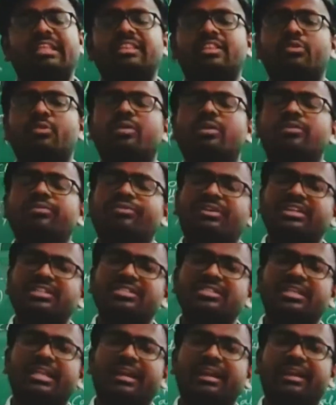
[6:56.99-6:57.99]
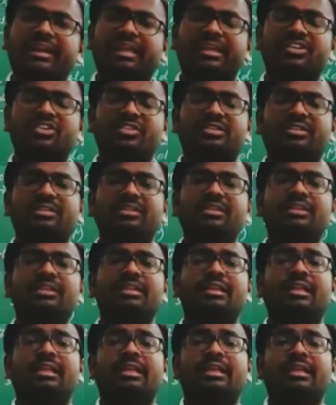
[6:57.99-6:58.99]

In the Wolff-Kishner reduction,